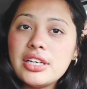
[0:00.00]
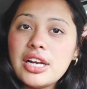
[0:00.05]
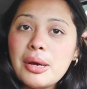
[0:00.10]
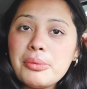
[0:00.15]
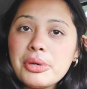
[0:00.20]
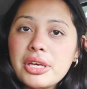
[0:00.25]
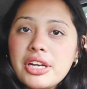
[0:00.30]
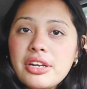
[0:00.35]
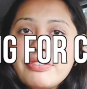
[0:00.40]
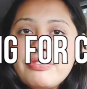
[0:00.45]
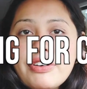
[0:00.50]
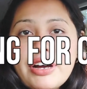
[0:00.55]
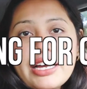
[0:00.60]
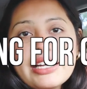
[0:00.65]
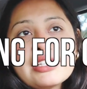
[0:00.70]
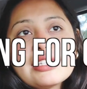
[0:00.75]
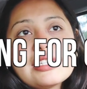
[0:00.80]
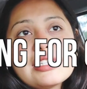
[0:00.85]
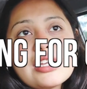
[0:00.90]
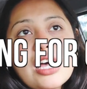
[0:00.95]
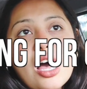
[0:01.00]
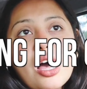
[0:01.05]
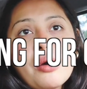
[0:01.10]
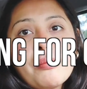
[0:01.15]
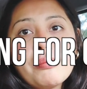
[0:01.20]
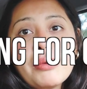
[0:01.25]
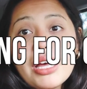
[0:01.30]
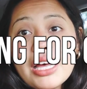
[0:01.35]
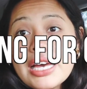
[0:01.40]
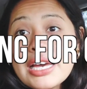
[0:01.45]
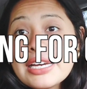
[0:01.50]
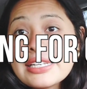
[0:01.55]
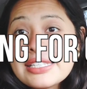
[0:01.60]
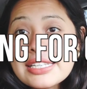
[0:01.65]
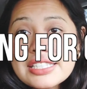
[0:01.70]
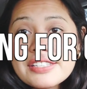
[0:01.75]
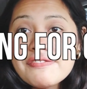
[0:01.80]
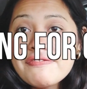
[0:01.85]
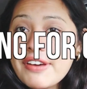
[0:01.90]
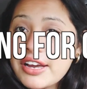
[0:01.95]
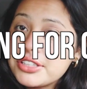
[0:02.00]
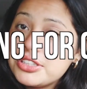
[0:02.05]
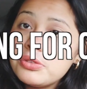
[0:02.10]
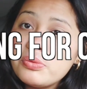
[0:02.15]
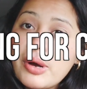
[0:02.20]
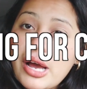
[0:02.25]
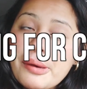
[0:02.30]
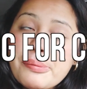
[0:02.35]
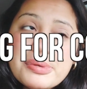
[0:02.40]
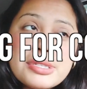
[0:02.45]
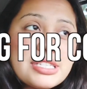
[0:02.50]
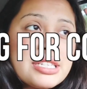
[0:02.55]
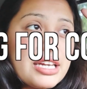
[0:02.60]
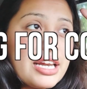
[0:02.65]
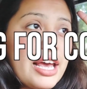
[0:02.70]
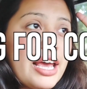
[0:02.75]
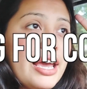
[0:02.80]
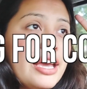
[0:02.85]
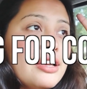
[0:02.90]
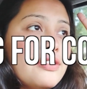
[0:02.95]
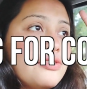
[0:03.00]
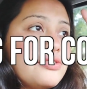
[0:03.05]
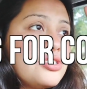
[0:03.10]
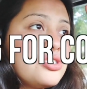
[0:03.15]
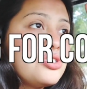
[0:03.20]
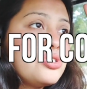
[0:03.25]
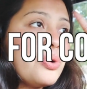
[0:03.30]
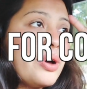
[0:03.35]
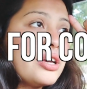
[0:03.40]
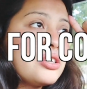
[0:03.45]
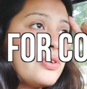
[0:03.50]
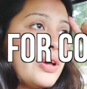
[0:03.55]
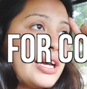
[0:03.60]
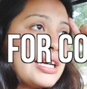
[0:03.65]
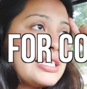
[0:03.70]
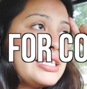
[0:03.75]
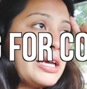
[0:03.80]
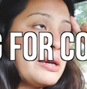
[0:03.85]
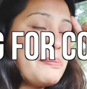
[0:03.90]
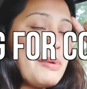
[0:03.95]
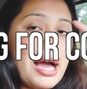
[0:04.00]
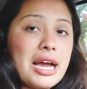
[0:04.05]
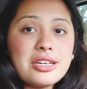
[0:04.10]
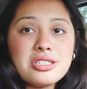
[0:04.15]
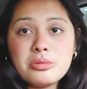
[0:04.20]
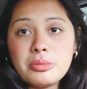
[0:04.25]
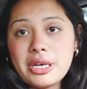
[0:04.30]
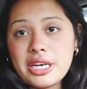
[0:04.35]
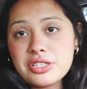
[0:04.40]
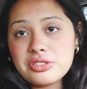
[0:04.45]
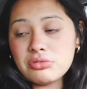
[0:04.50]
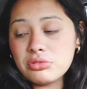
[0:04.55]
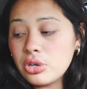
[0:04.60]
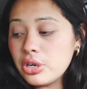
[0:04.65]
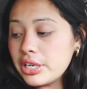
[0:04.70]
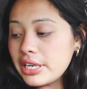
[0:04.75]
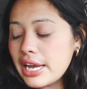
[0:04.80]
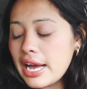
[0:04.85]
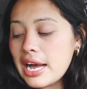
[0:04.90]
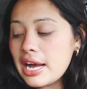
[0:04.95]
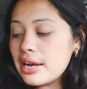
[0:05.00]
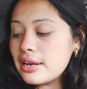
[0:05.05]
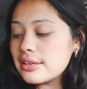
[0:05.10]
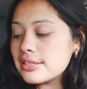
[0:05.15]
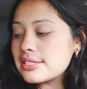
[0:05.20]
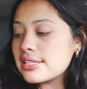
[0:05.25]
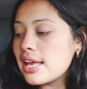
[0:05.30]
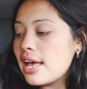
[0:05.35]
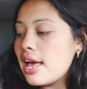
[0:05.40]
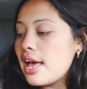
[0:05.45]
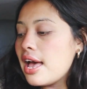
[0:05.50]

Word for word: I'm gonna find some disinfectant wipes today to, so I can take back to my sorority house.